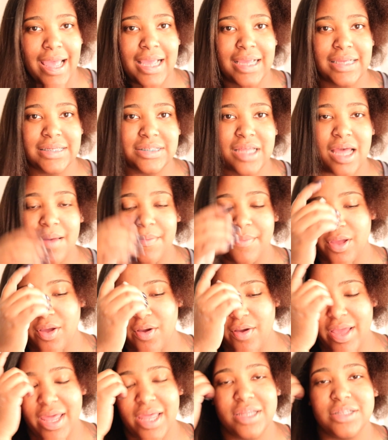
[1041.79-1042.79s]
Alright, so I'm gonna
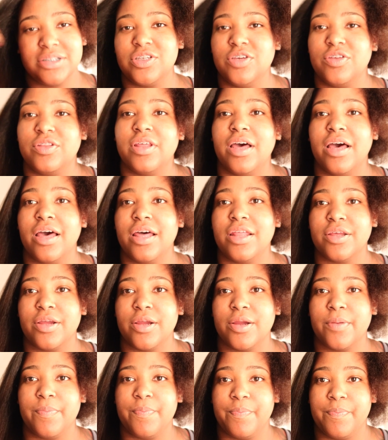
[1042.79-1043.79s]
go ahead and do the
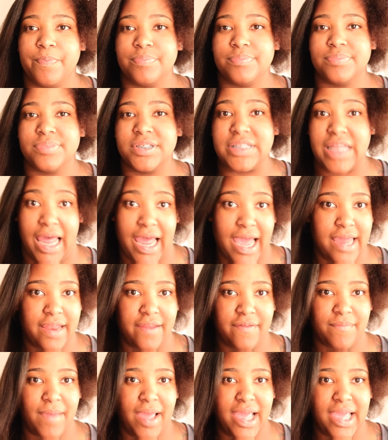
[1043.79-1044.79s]
other side
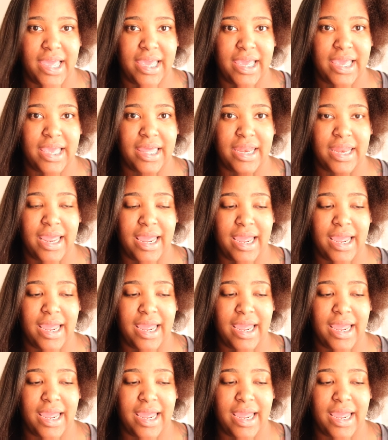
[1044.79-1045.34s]
of my head,